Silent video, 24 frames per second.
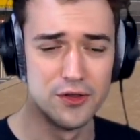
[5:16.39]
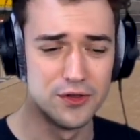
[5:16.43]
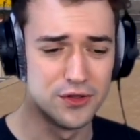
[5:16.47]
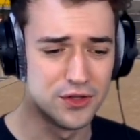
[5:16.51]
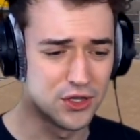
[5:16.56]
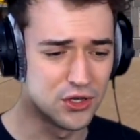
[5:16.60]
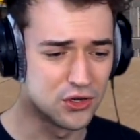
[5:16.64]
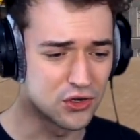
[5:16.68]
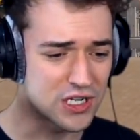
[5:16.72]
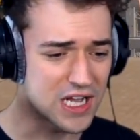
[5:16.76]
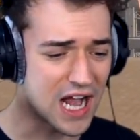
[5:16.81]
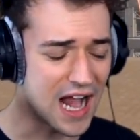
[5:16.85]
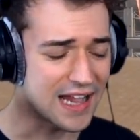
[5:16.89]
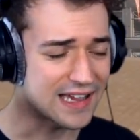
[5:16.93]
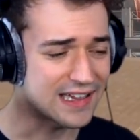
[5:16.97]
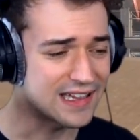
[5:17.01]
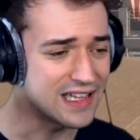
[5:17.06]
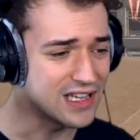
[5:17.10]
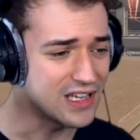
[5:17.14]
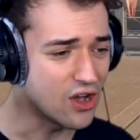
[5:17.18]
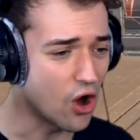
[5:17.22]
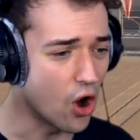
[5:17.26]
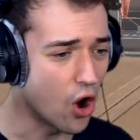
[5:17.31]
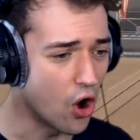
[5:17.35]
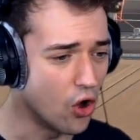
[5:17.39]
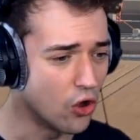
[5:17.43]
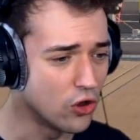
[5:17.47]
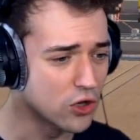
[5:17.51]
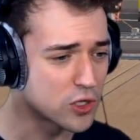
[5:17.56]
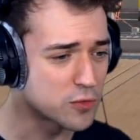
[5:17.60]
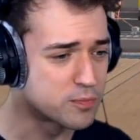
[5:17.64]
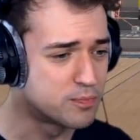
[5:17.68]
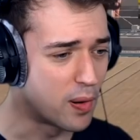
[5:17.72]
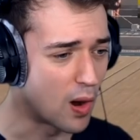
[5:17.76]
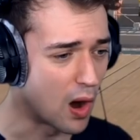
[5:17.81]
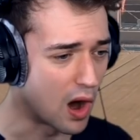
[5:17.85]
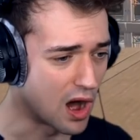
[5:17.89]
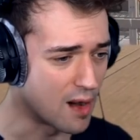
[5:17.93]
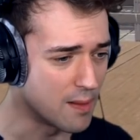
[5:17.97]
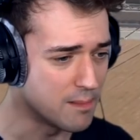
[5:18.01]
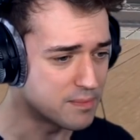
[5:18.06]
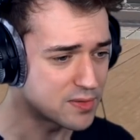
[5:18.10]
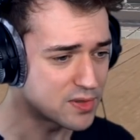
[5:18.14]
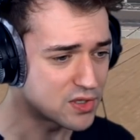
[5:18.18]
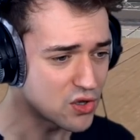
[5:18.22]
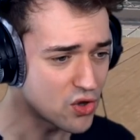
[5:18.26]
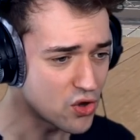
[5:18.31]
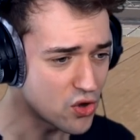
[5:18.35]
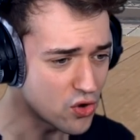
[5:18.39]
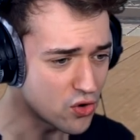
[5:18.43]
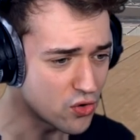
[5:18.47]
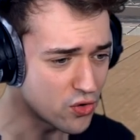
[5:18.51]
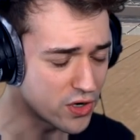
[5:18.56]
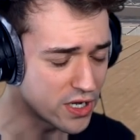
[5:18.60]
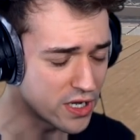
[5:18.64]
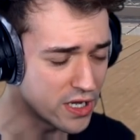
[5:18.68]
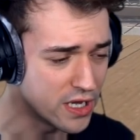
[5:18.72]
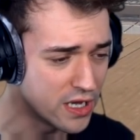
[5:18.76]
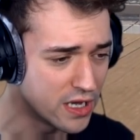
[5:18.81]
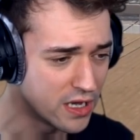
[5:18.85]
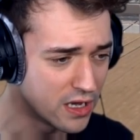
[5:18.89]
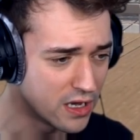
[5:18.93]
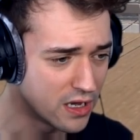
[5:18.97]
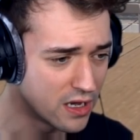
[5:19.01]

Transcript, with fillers: You got the old pump, dude?